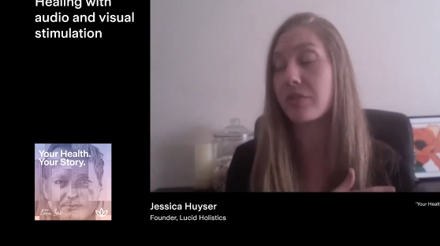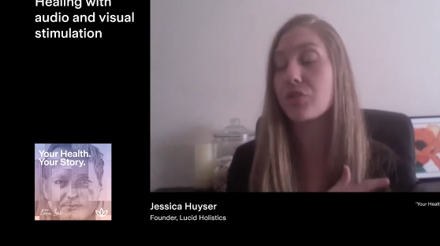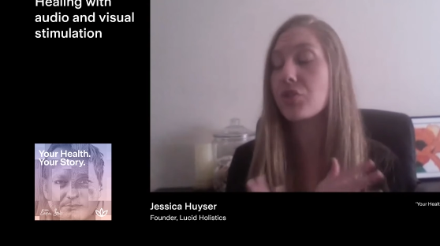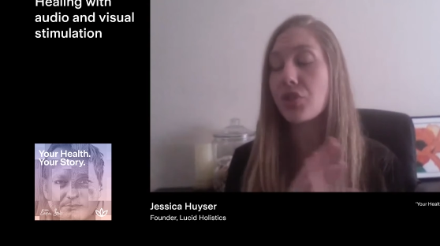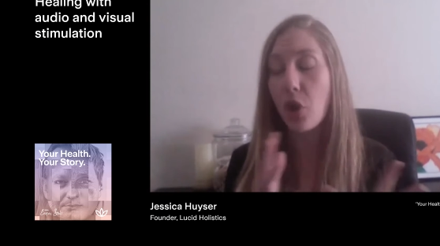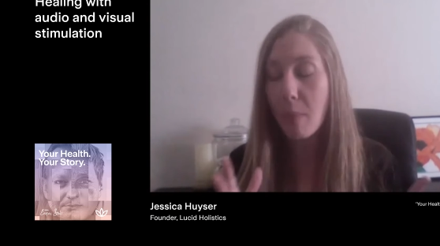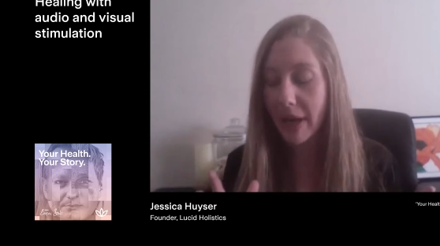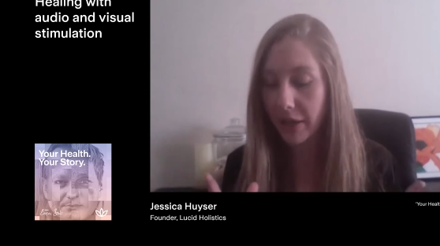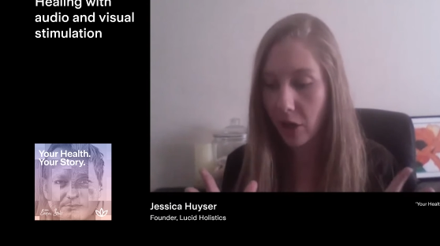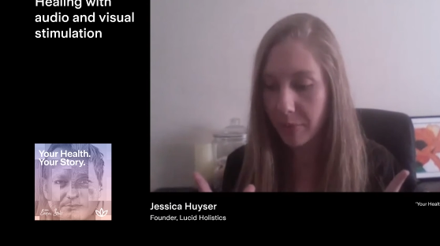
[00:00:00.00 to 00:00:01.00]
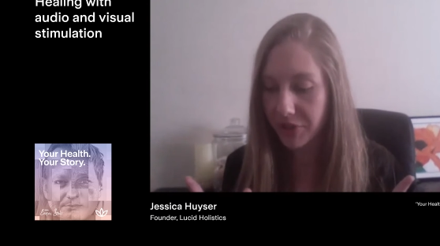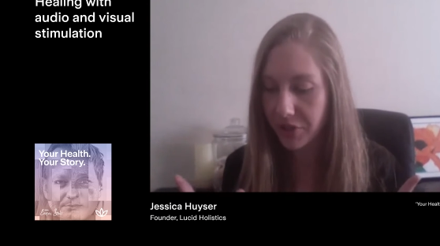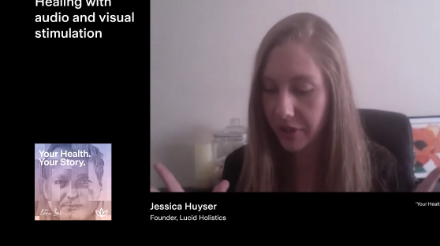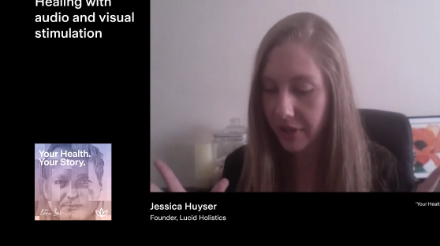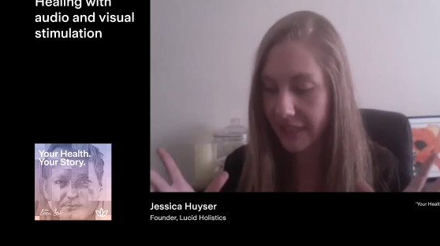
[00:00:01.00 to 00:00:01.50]
like so many
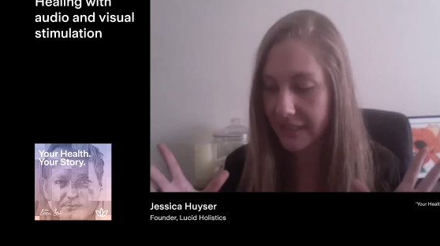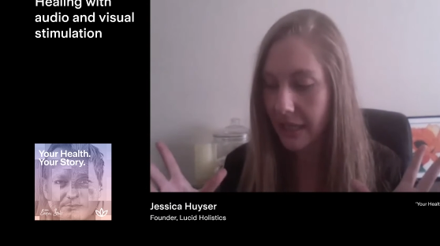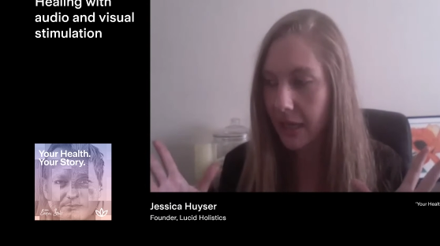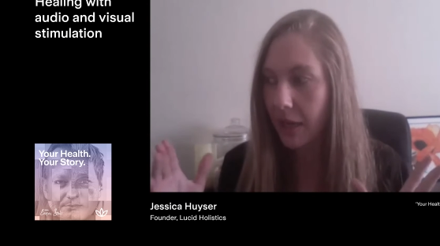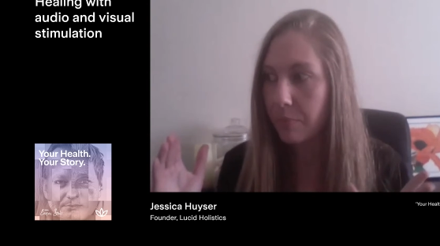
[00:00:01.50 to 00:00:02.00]
opportunities